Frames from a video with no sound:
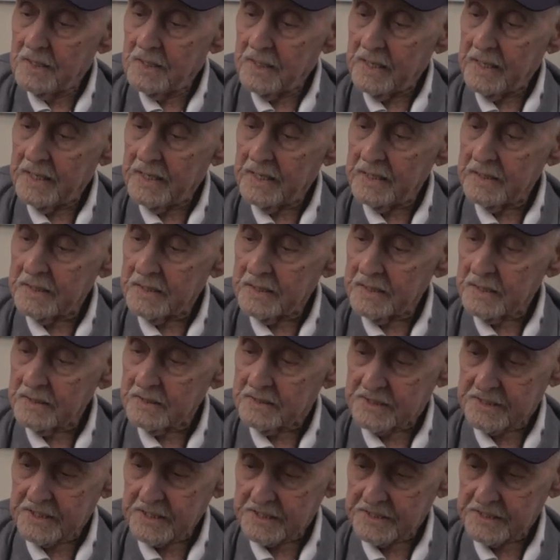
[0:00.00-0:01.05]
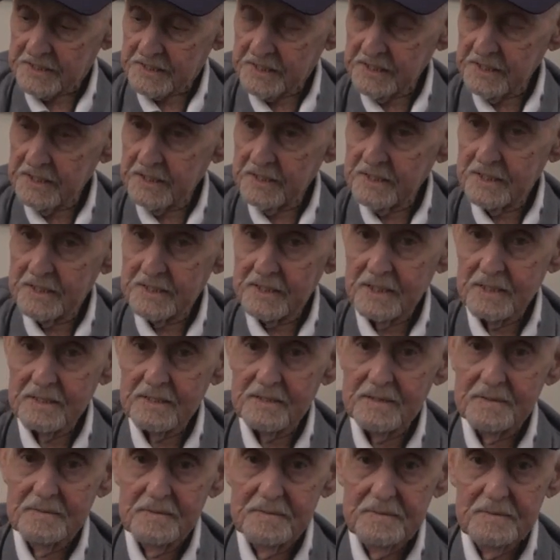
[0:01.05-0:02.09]
and 16, and
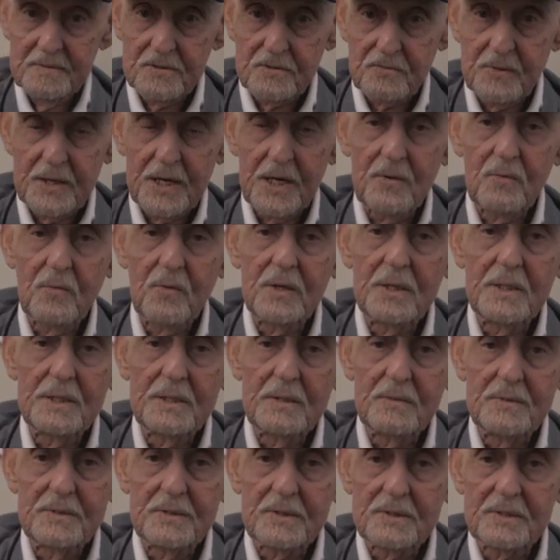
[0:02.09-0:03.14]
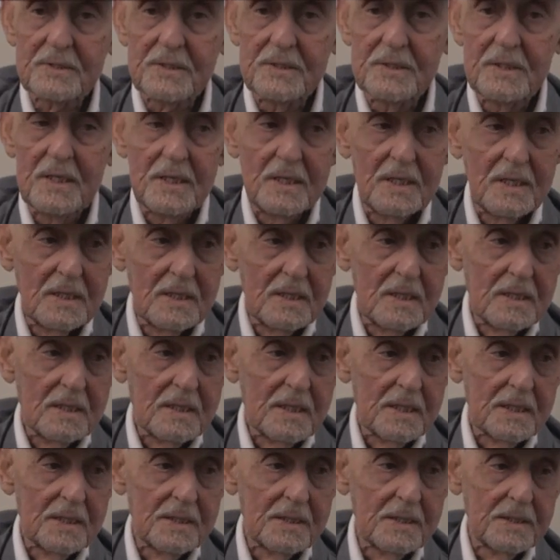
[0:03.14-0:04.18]
then 21. He was
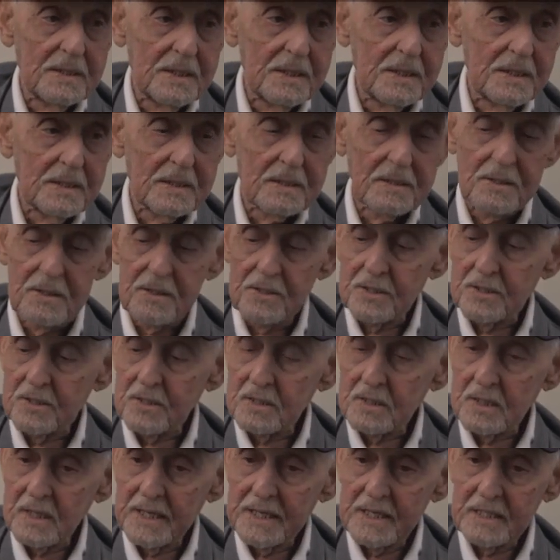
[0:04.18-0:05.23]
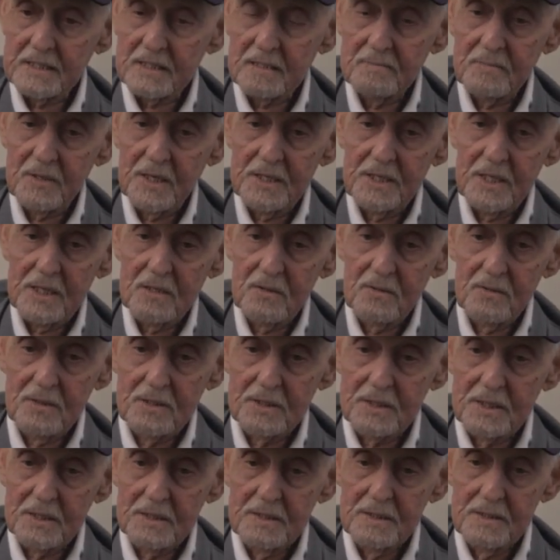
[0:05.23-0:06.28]
he couldn't last any
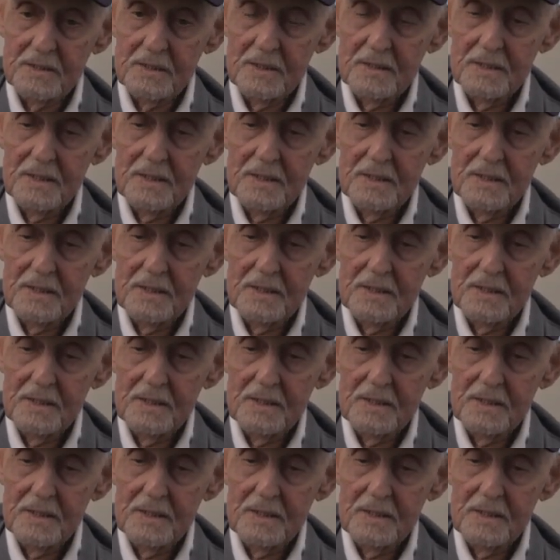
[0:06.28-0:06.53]
longer.